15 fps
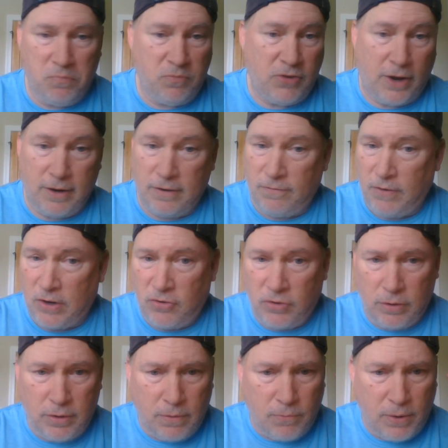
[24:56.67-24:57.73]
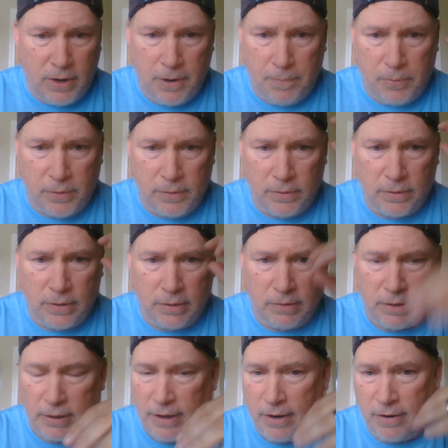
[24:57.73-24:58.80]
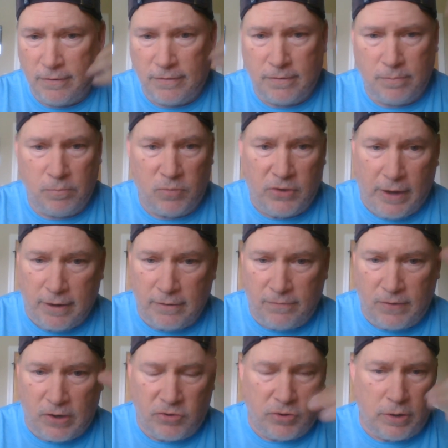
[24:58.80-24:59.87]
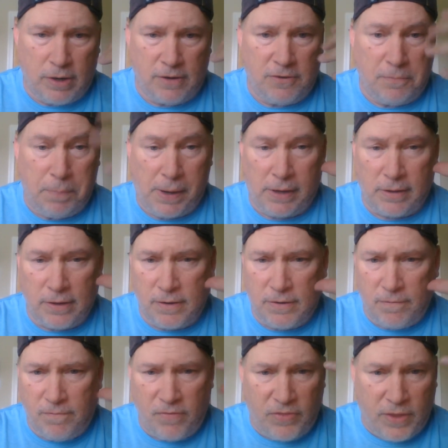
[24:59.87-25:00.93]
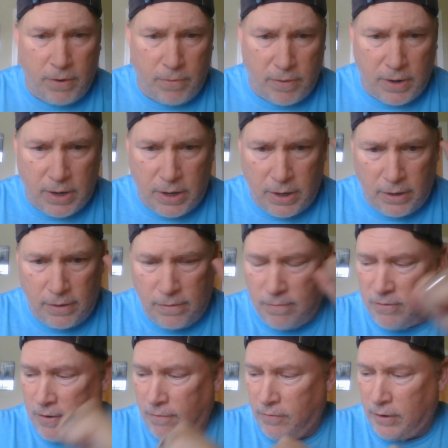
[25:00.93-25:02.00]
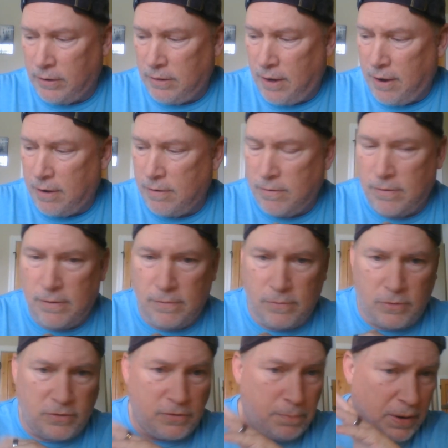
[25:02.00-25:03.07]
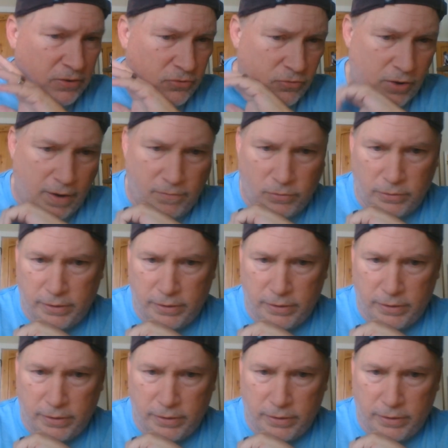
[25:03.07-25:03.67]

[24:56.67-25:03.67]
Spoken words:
science fiction, then read up on the latest science fiction and speculative theory and stuff like that on space travel